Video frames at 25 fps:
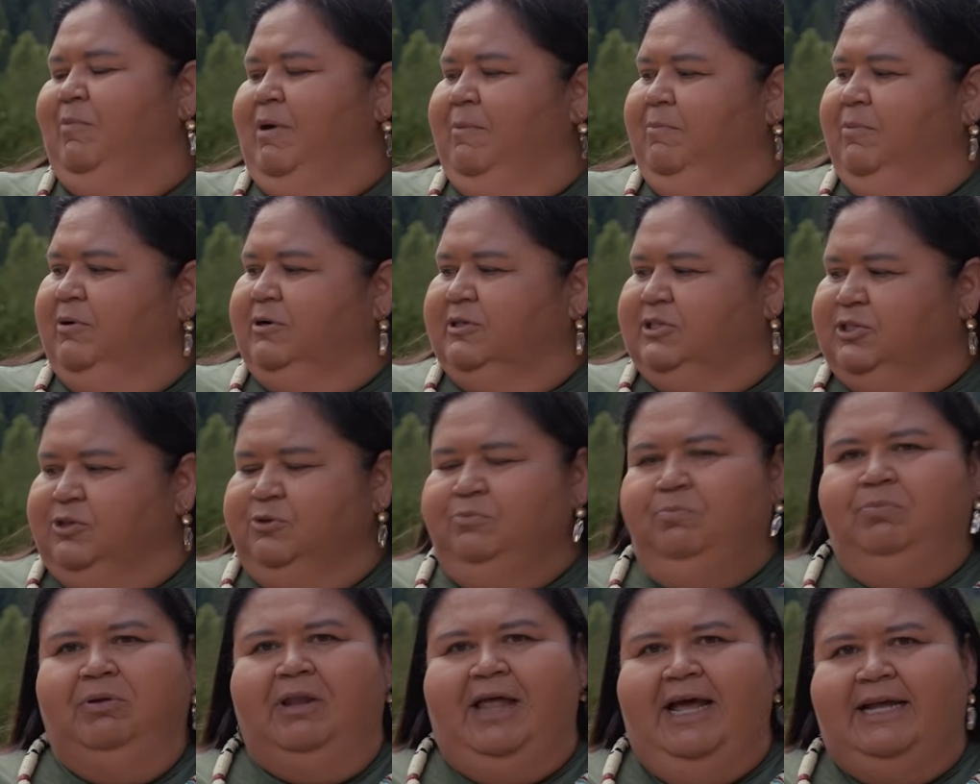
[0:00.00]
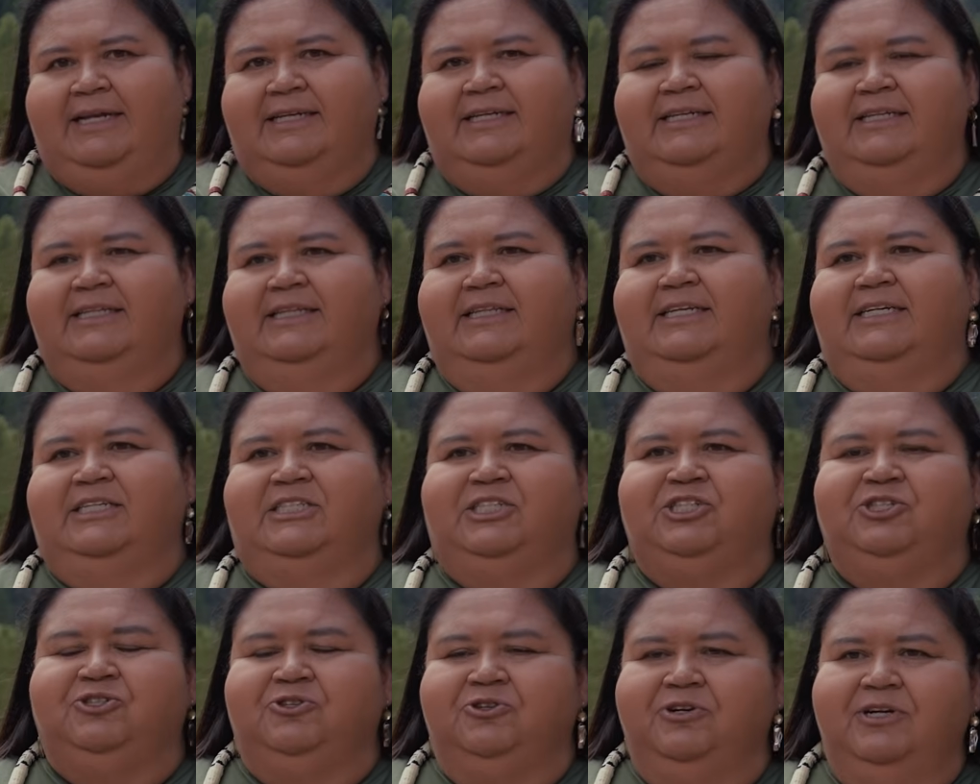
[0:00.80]
members who planted
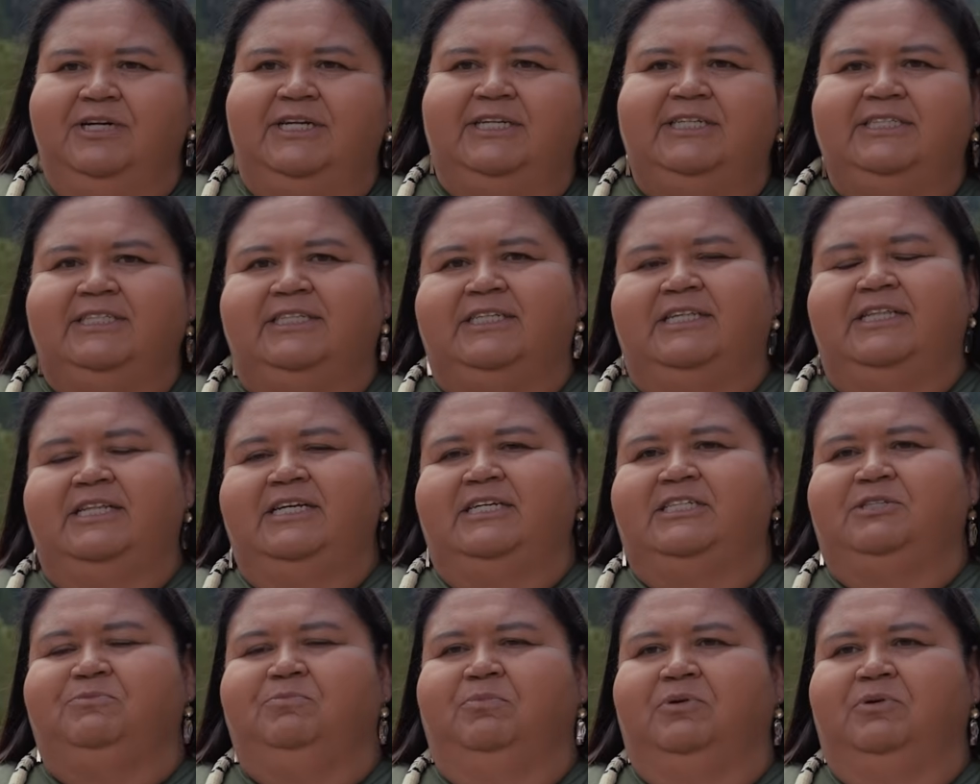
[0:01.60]
these trees and these